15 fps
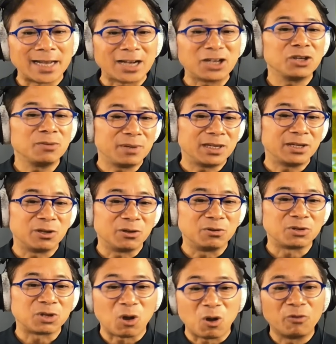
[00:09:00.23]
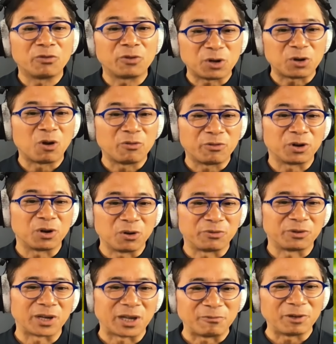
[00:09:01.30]
can actually be used over and over and
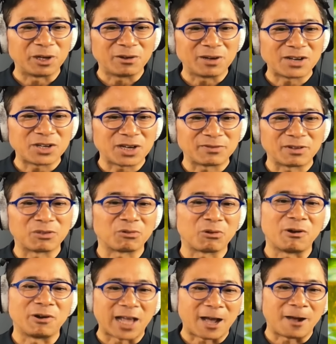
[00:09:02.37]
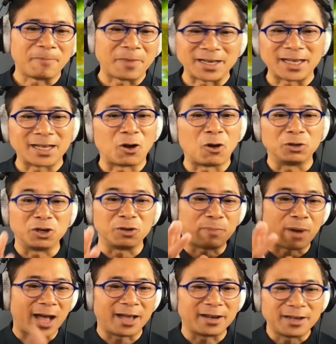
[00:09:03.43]
over again. We don't actually have to throw it out and get a whole new
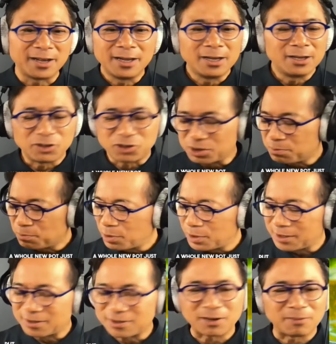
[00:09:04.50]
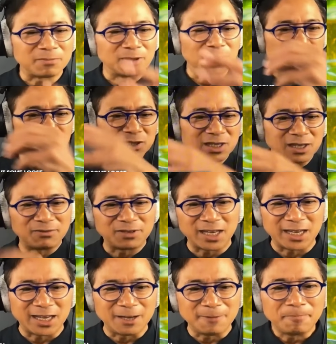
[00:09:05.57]
pot. Just put some loose leaf
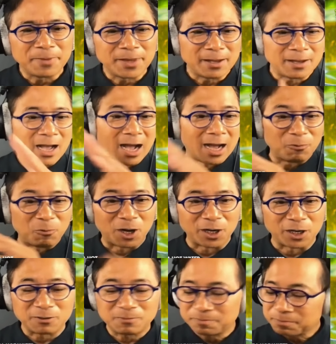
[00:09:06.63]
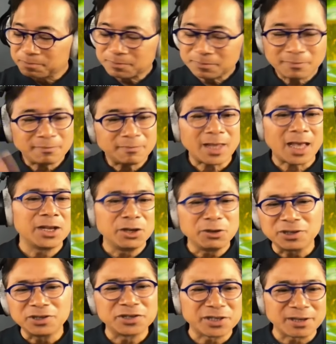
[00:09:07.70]
tea, hot water, and
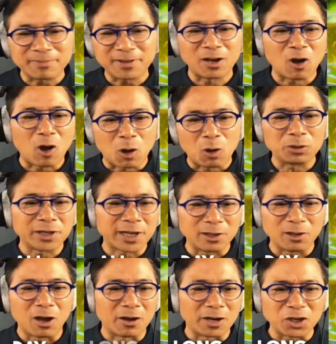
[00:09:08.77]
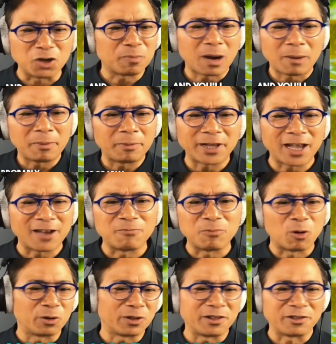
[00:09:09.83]
you can sip that all day long, and you'll probably have
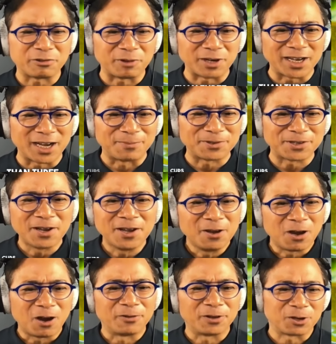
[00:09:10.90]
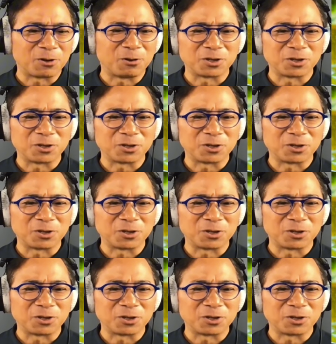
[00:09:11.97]
more than 3 cups over the